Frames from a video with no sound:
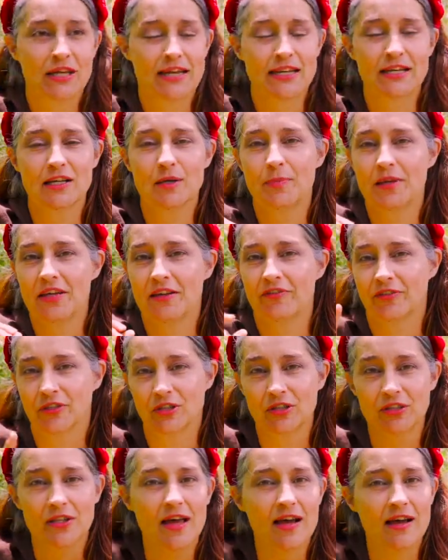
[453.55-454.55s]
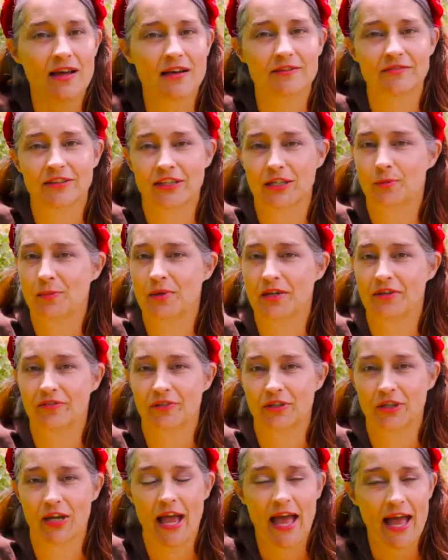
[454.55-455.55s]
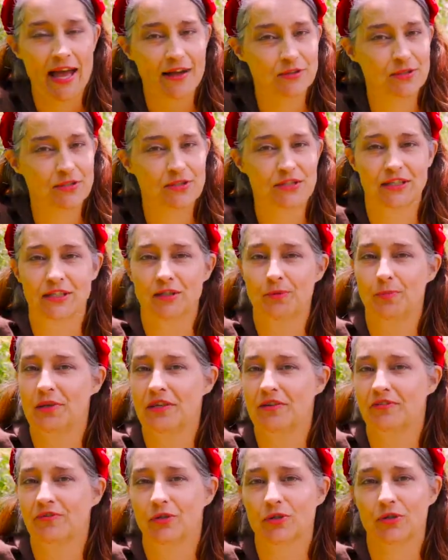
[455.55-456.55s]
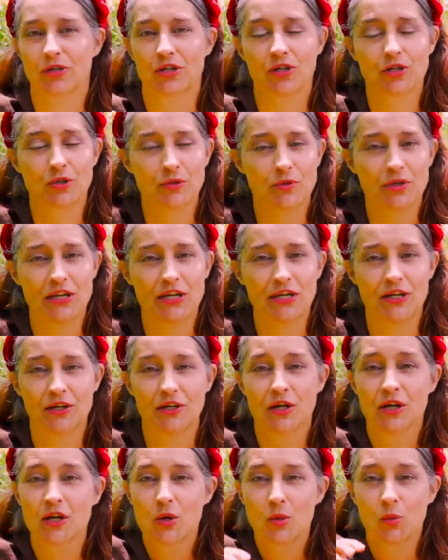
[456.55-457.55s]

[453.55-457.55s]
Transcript: It could be for love, it could be for a house, it could be for a career.